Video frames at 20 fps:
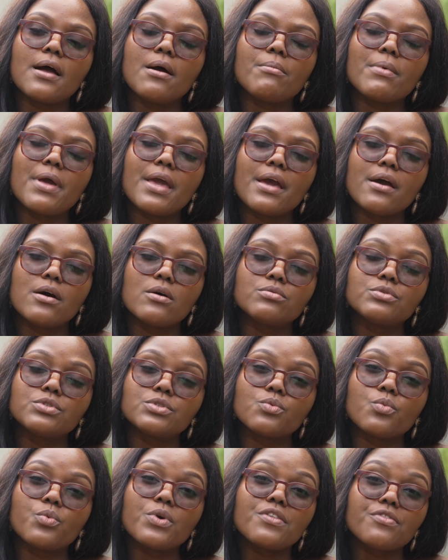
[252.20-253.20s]

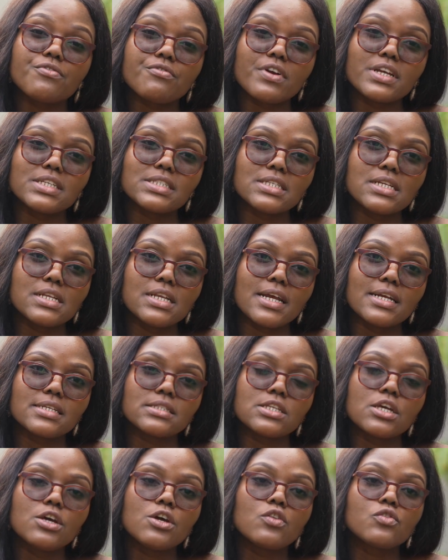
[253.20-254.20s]
helps with
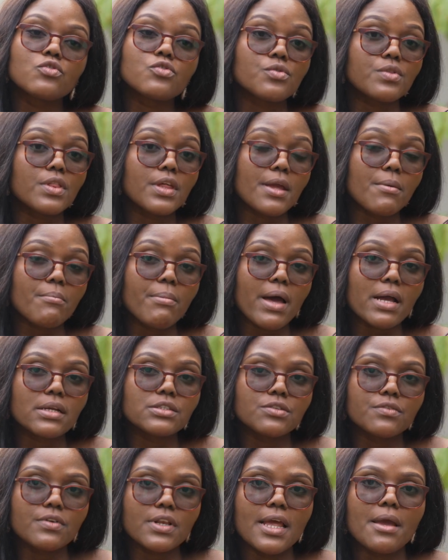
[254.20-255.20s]
resilience to the
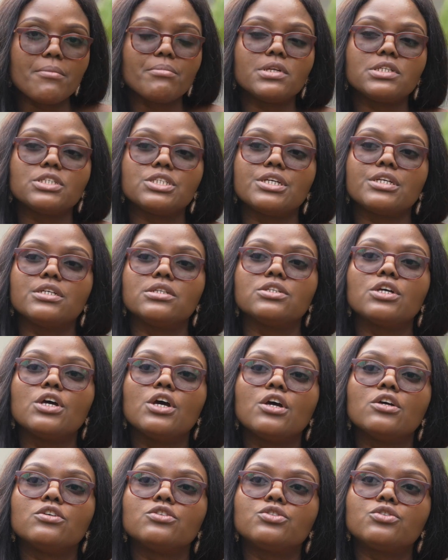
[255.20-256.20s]
impacts of climate change.
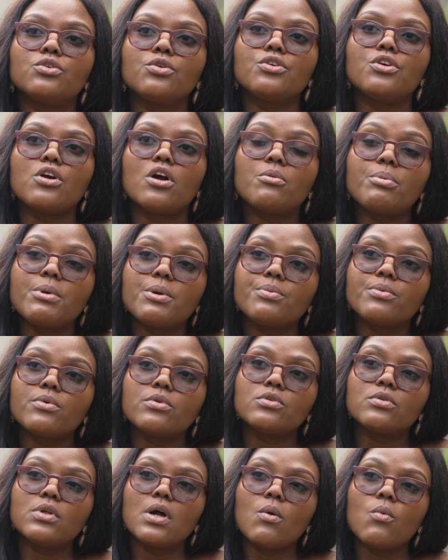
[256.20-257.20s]
So young
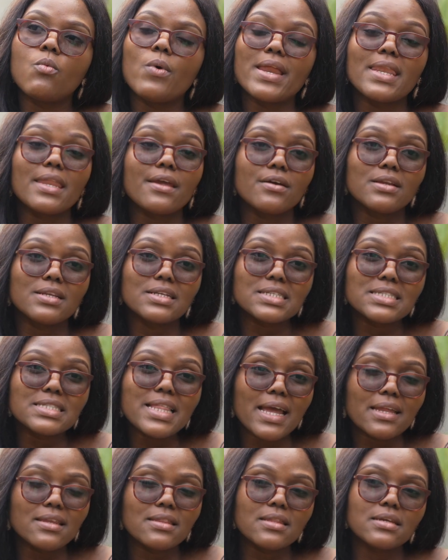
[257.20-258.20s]
people, when they
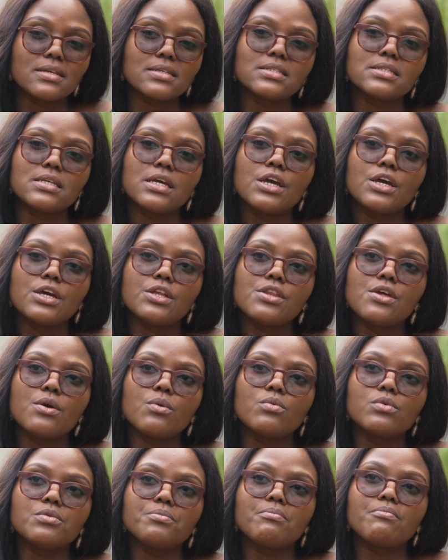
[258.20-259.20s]
understand this, they
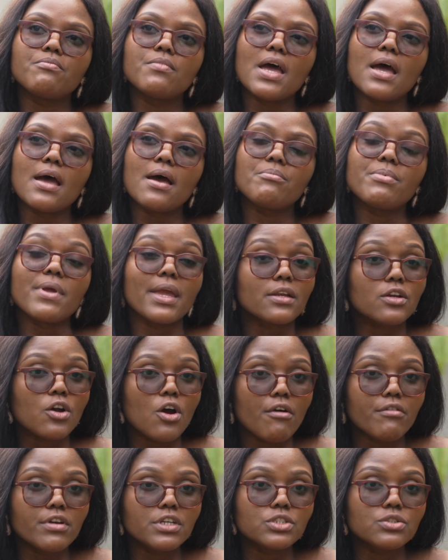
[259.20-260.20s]
would be
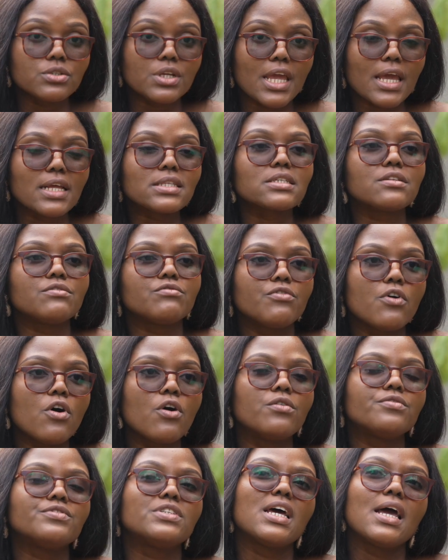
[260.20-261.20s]
encouraged to get
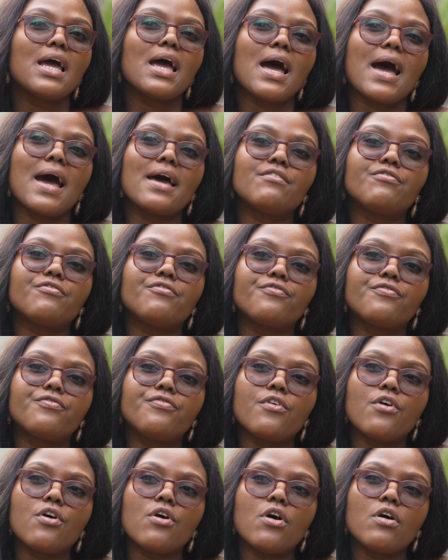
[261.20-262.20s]
involved. And
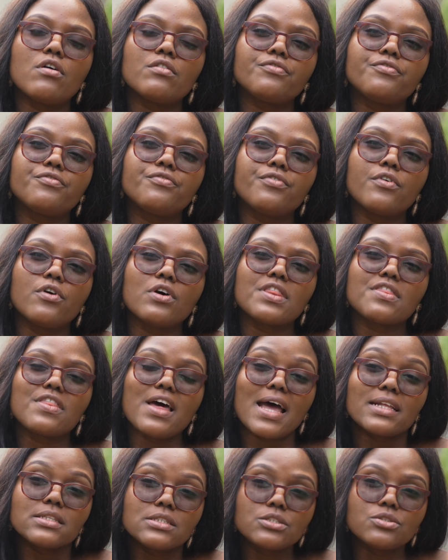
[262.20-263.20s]
for
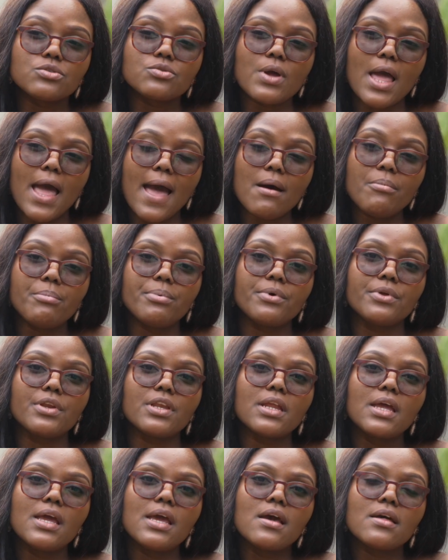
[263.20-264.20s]
that to
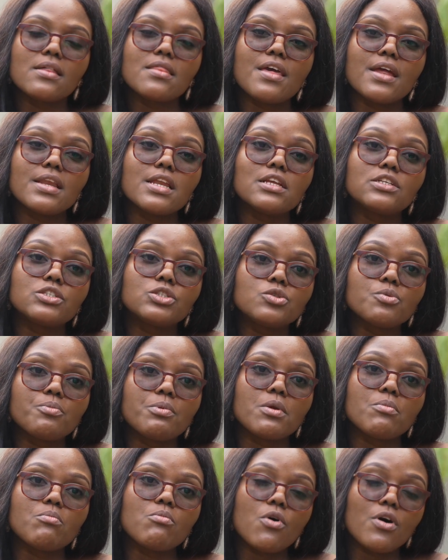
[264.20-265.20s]
happen, there needs to
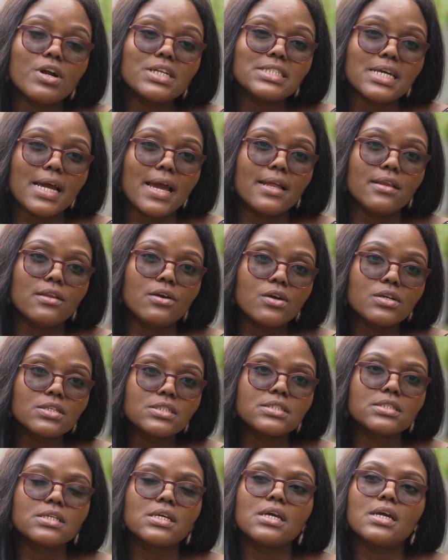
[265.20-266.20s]
be more dialogues,